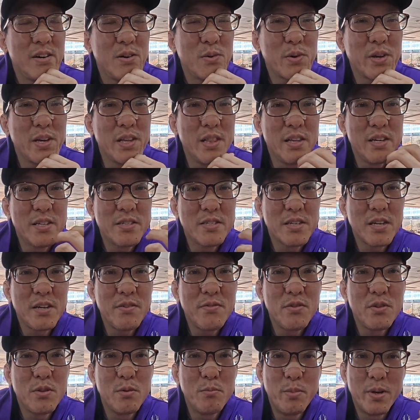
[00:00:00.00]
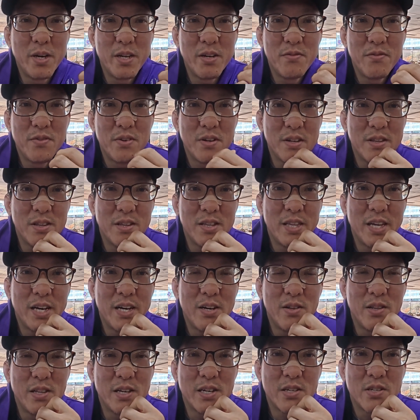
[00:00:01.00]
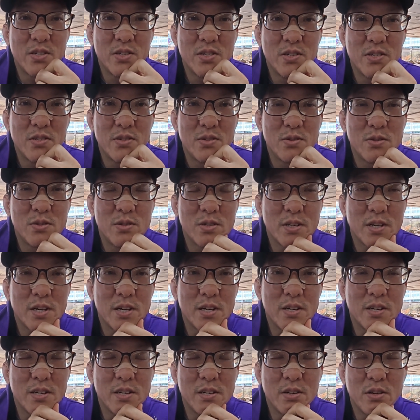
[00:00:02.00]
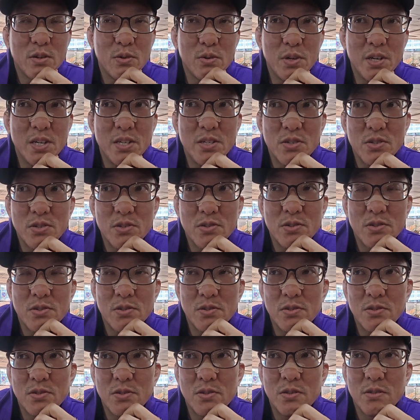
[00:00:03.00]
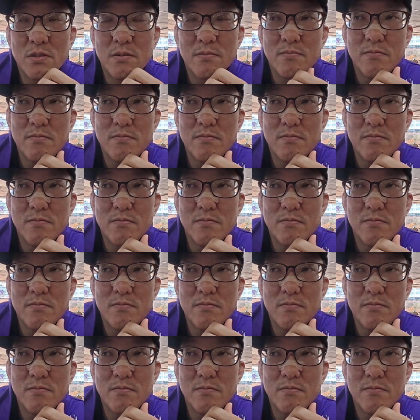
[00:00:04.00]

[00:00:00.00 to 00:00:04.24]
okay, let's give her the benefit of the doubt. Like, she's got good credentials.